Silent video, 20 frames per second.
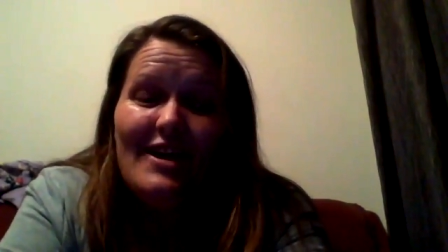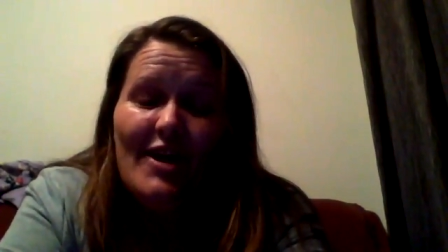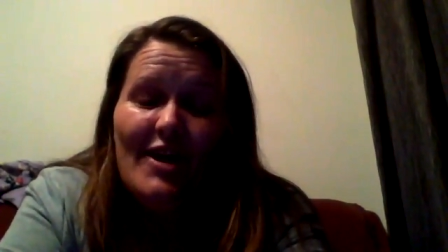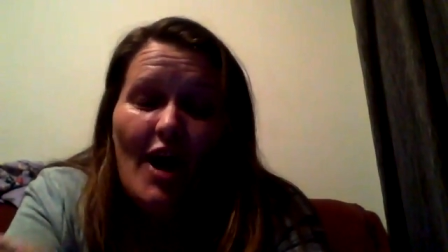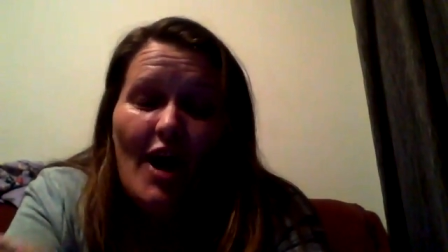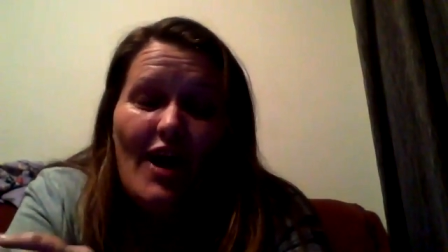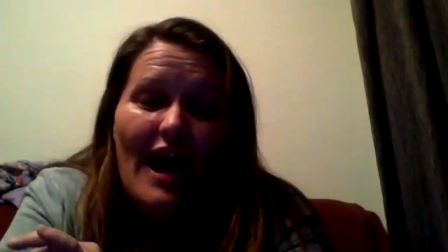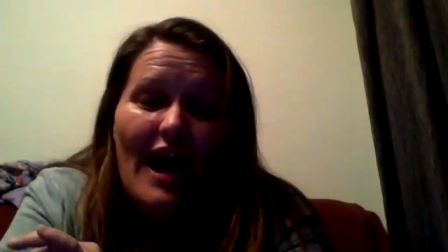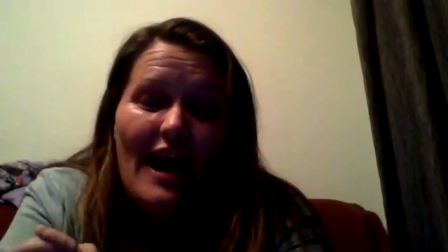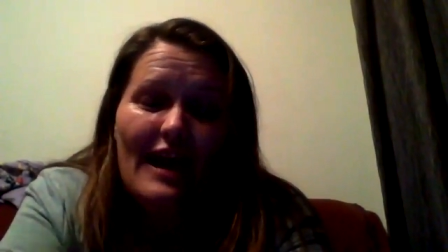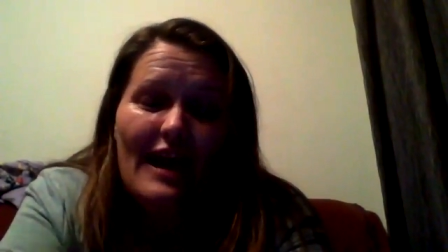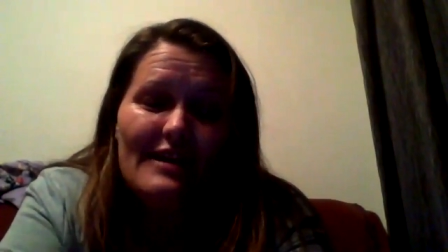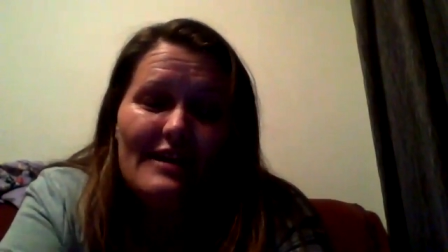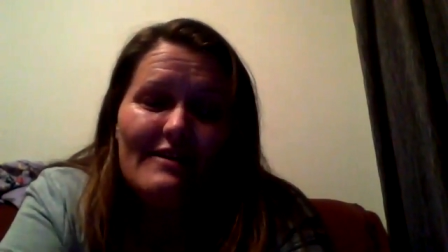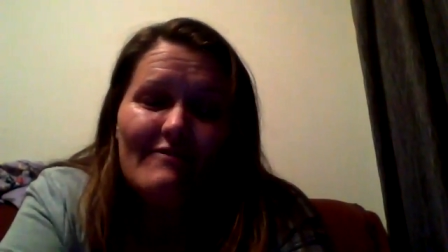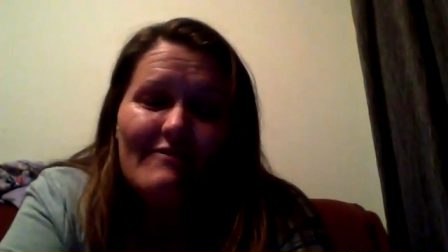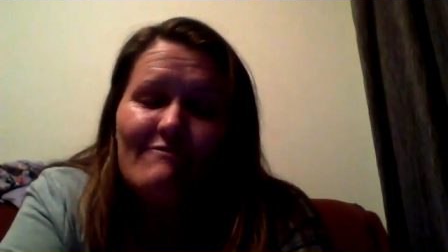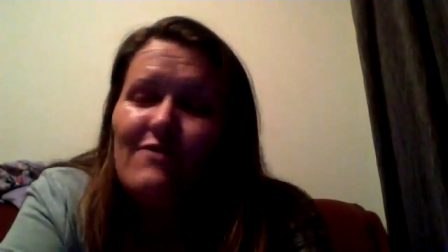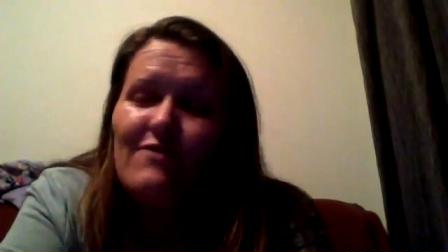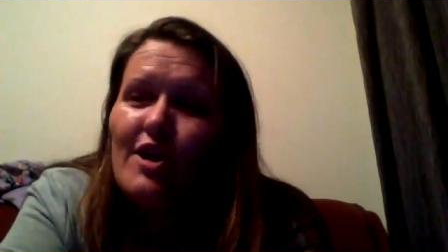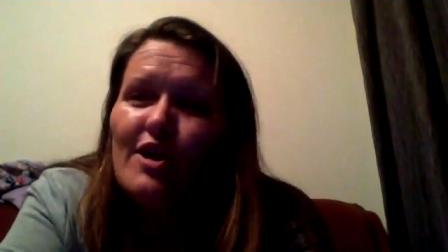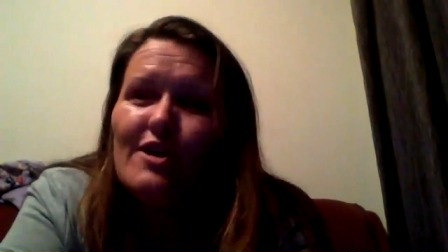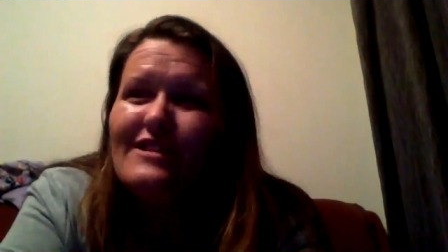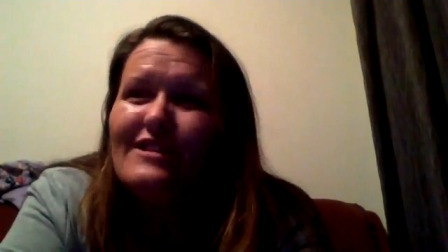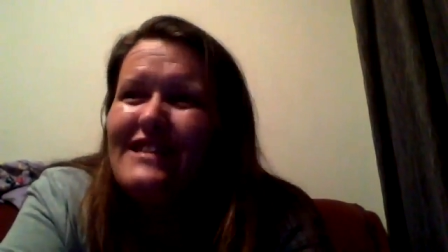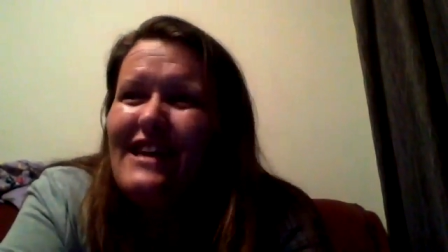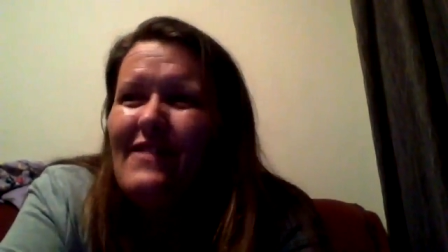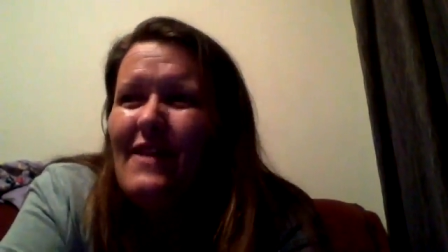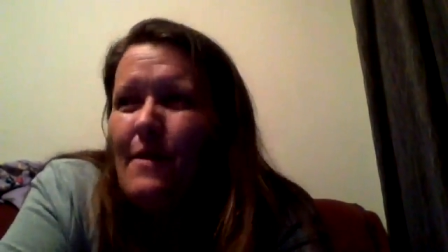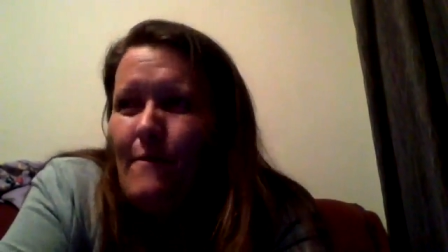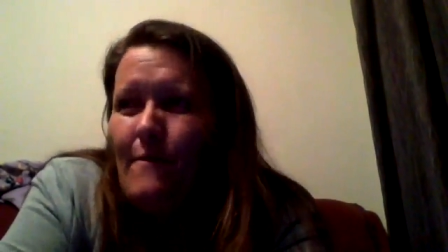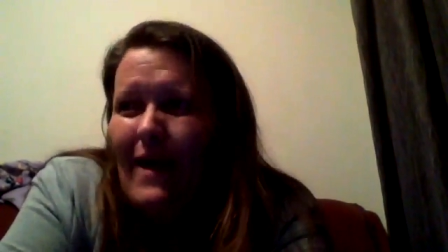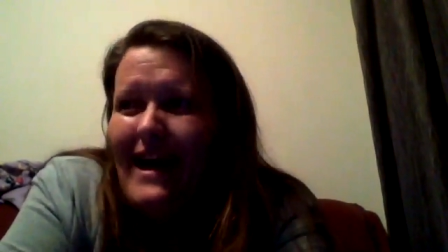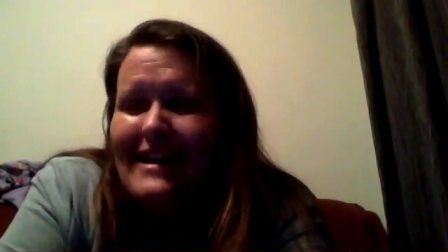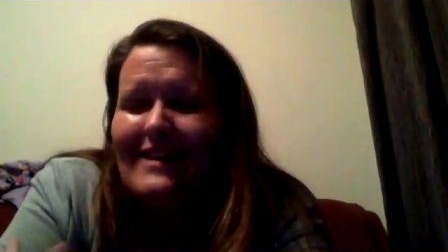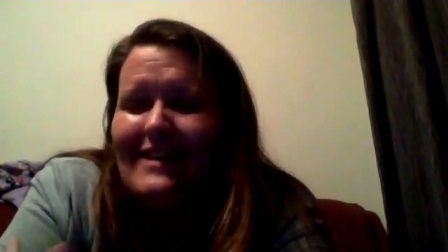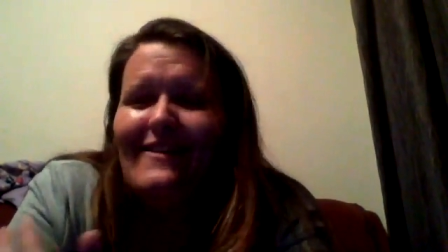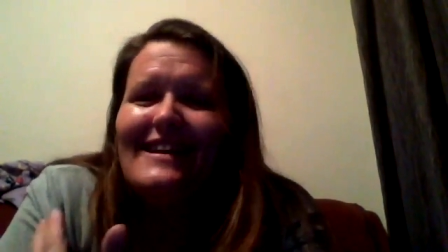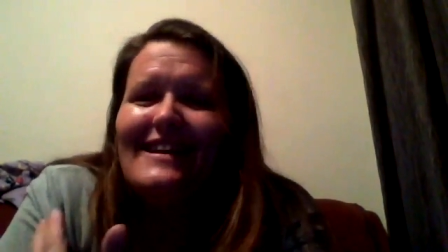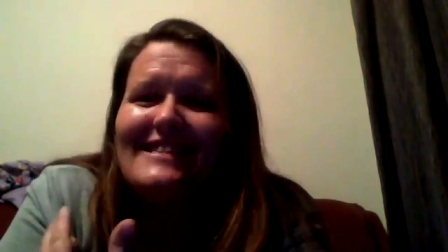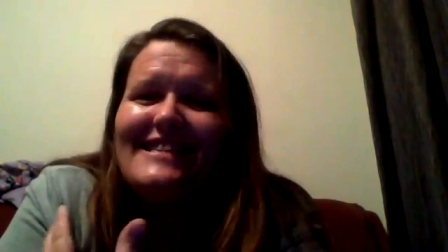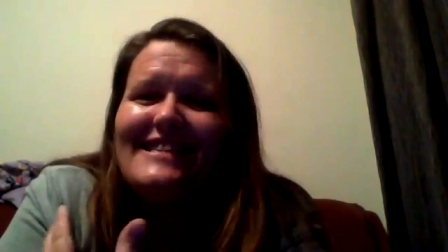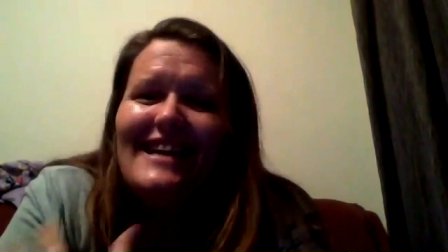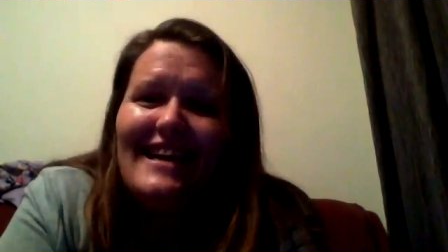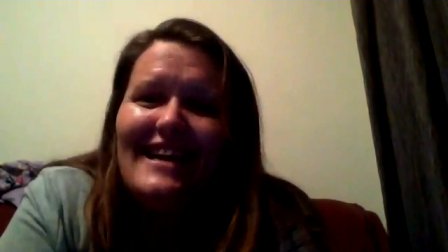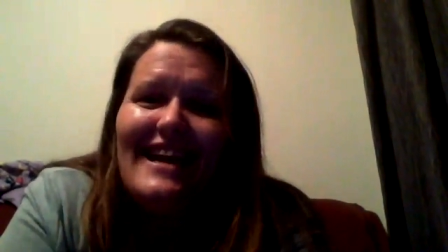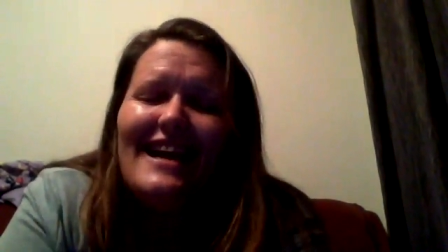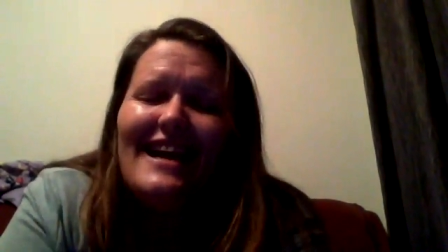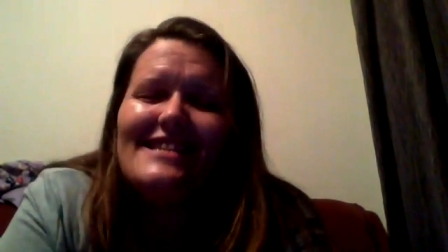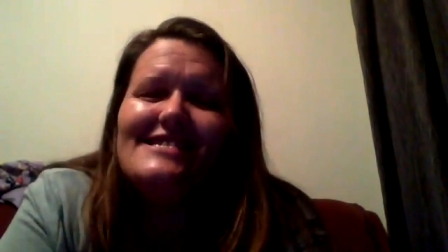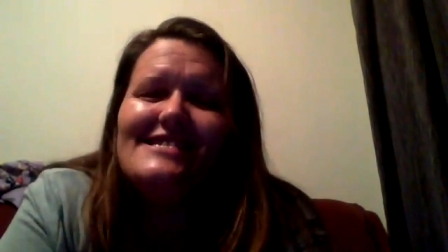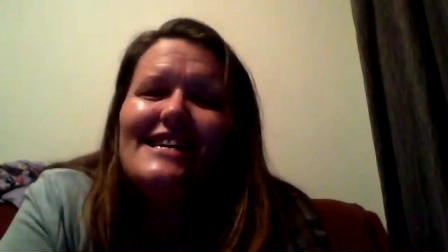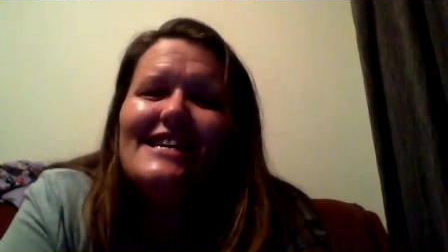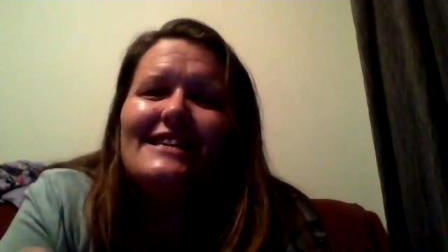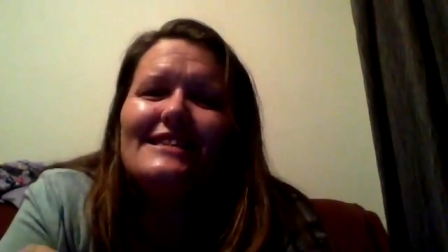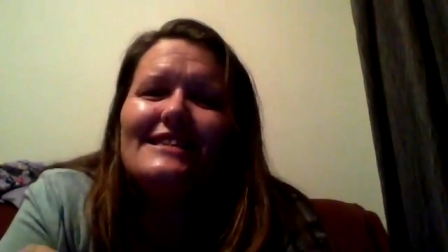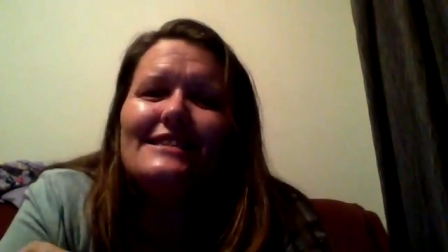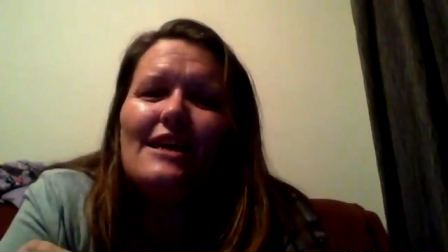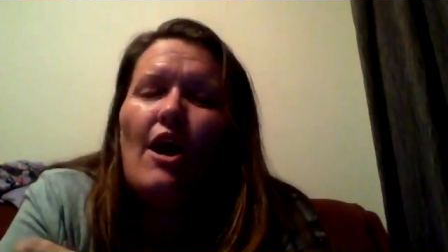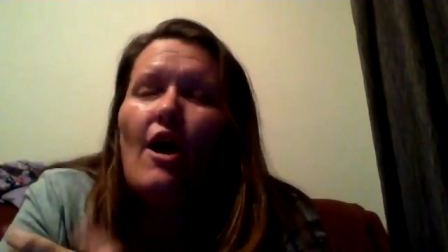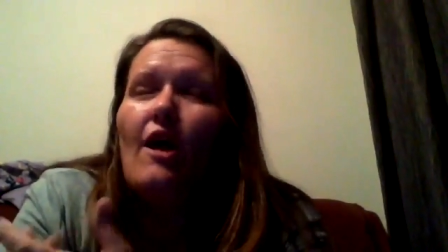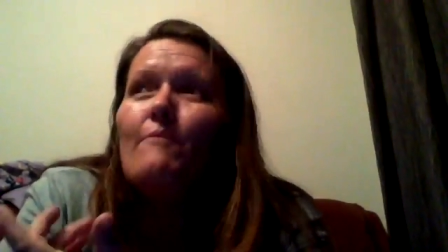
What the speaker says: You know, and for losing that weight, like 10 kgs,